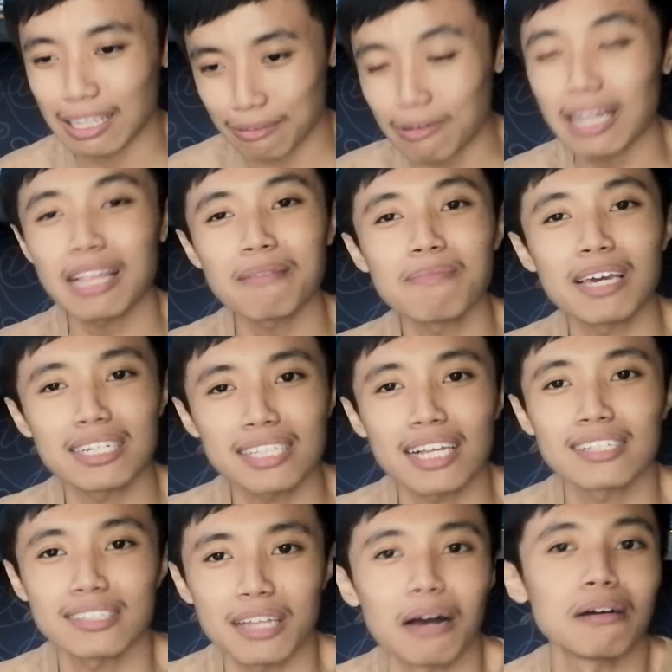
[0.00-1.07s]
It really makes
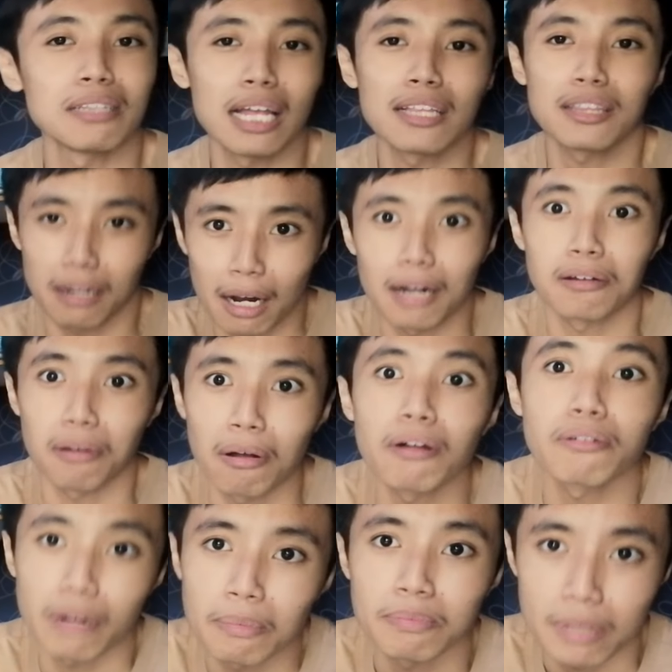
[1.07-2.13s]
sense now that they're a
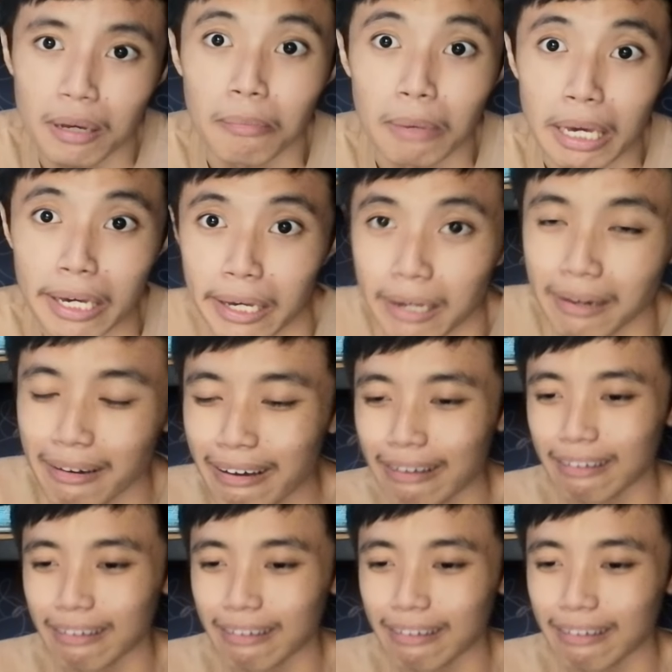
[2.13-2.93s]
girl group to me.